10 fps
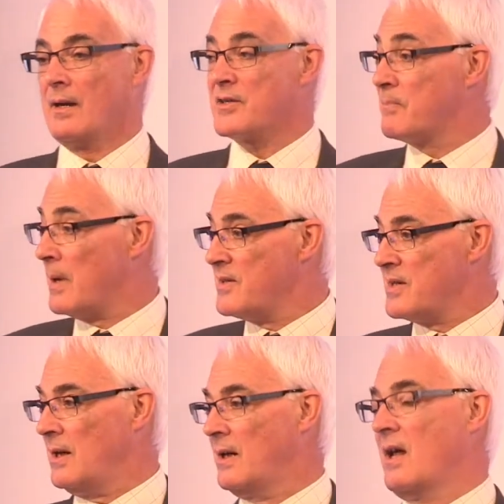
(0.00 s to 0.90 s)

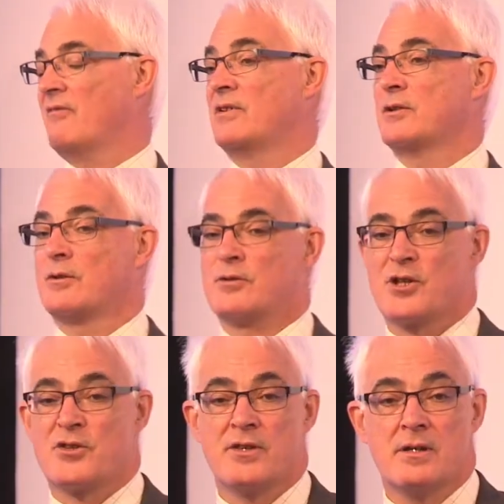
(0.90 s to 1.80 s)
Surprisingly enough, it took
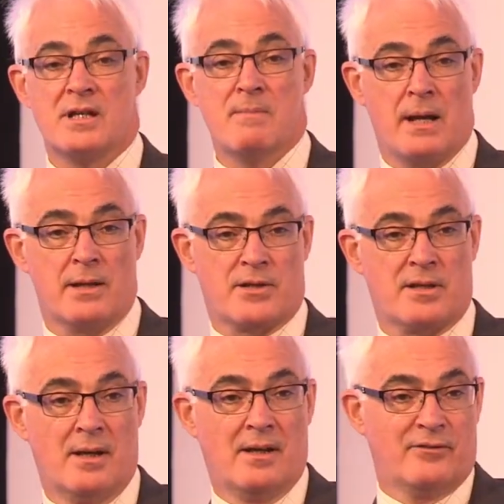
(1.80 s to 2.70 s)
just 30
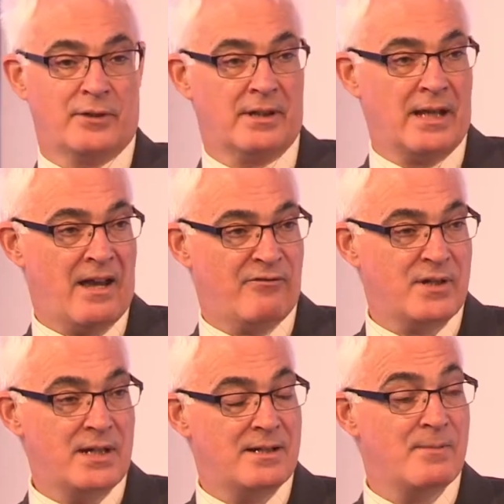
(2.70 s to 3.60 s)
minutes for the
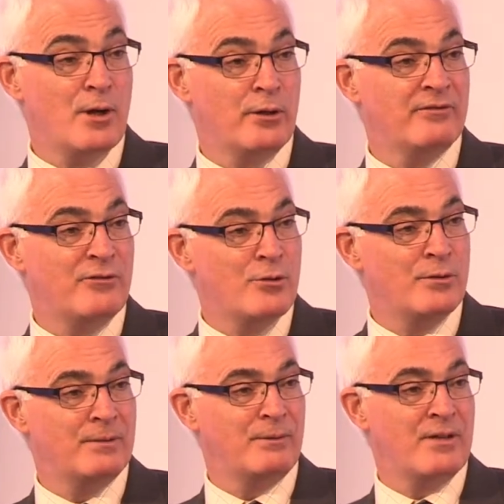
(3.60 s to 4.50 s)
FT to be on the
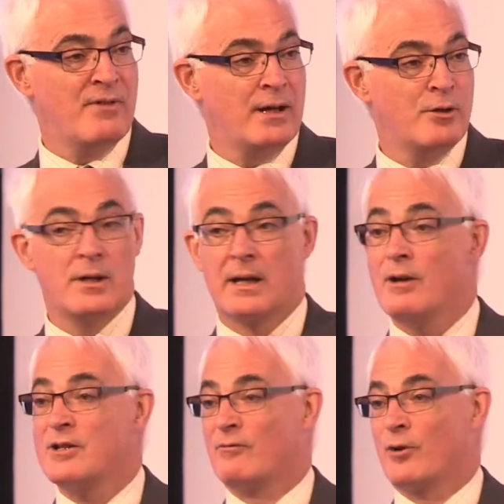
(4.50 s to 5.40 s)
phone with a very good
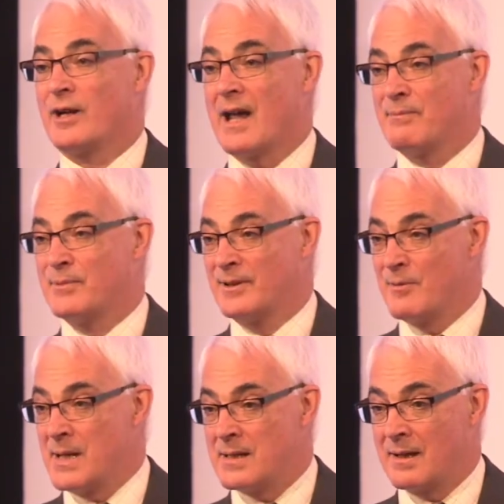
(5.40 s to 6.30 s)
account of what had happened at
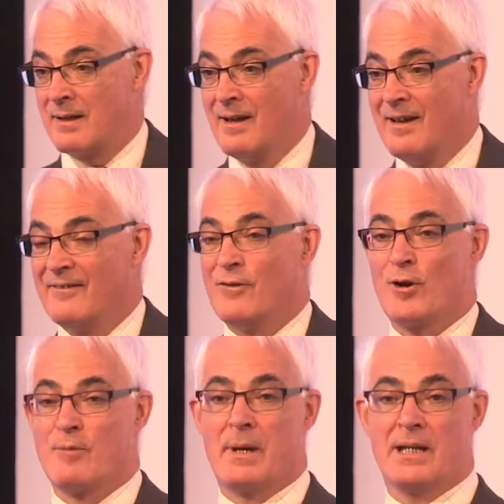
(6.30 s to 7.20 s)
the meeting,
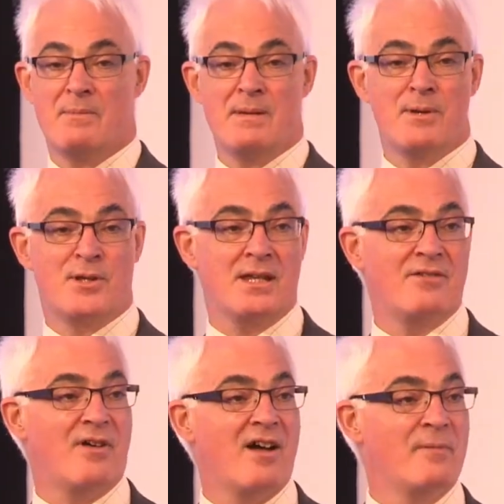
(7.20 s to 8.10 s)
followed by the
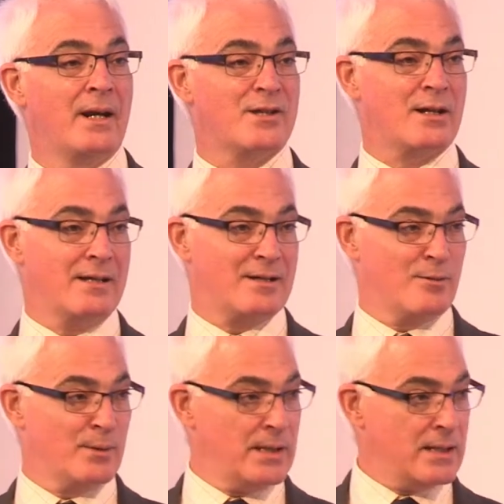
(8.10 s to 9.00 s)
BBC 5 minutes
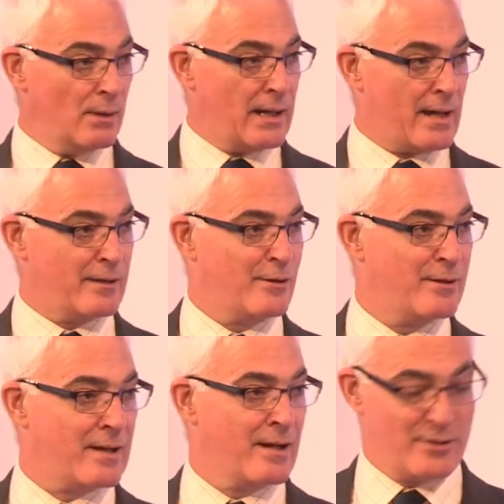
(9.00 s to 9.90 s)
later with an equally
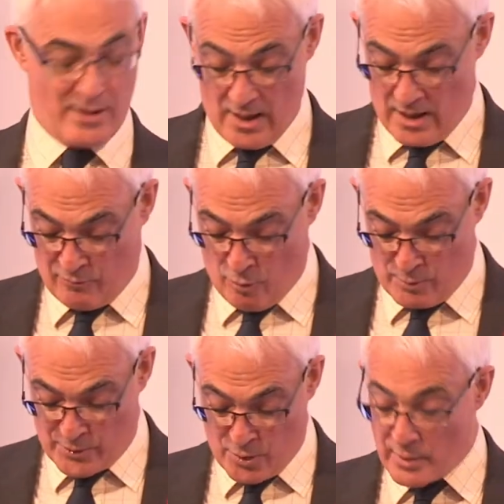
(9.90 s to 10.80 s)
accurate account of what
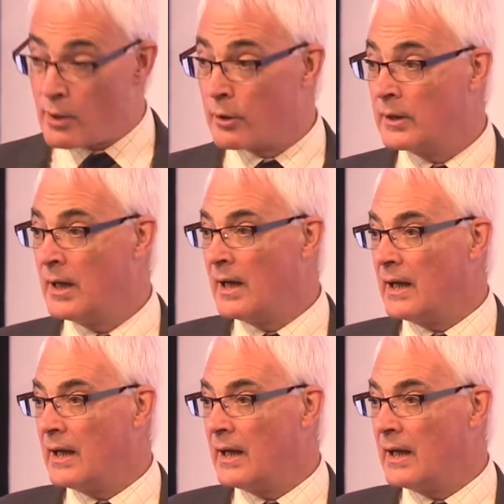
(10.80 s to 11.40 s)
was going on.